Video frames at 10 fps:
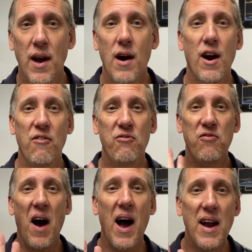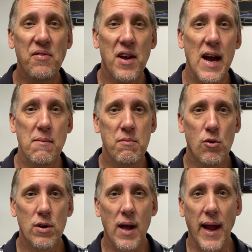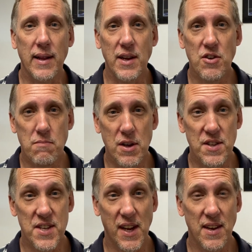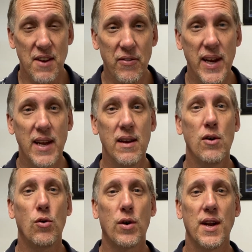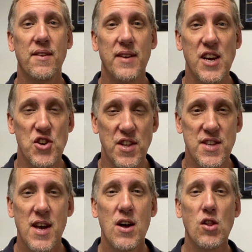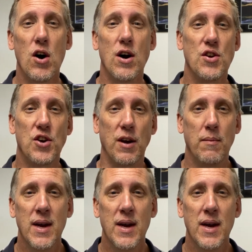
are 5 times more likely to build significant organizations long term.